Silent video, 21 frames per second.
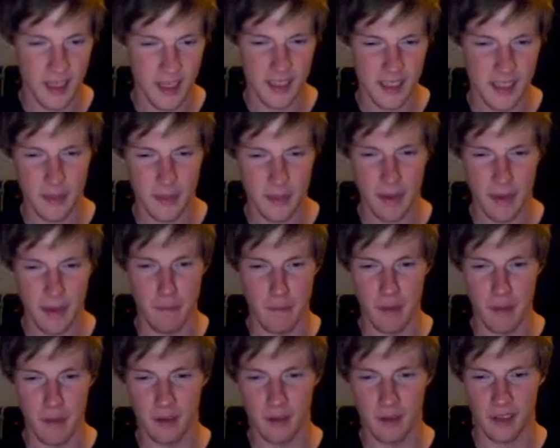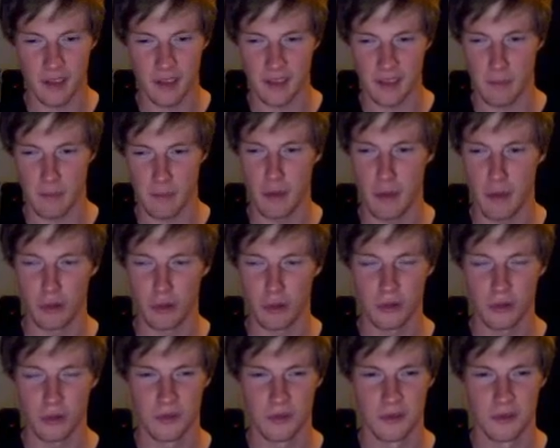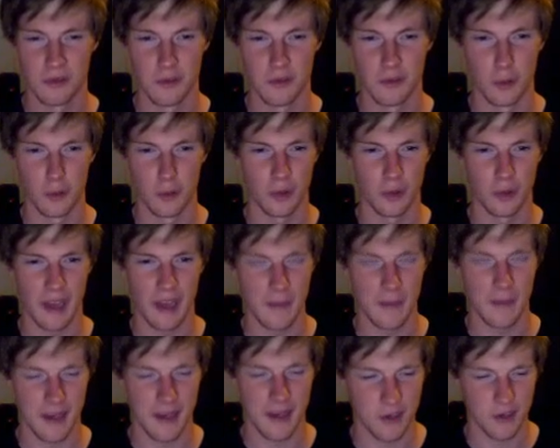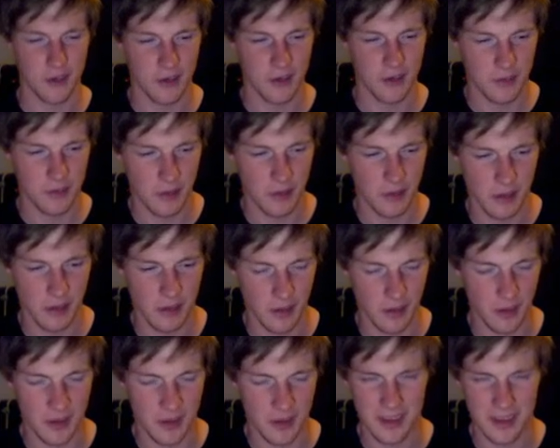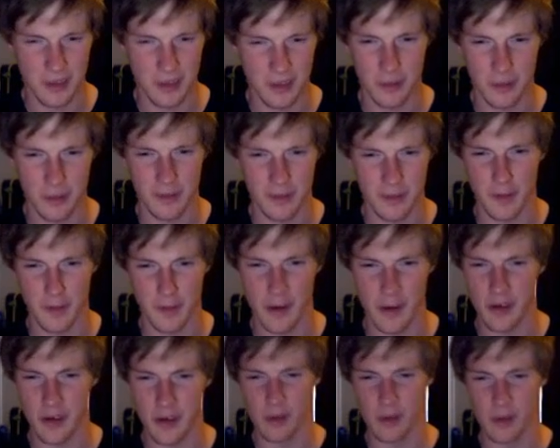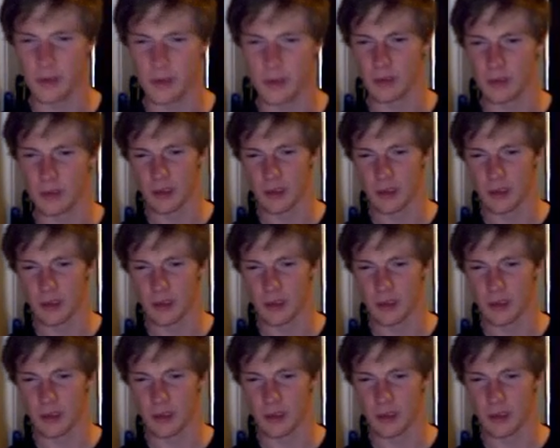say it's about middle for all their matches, but it still wasn't very good.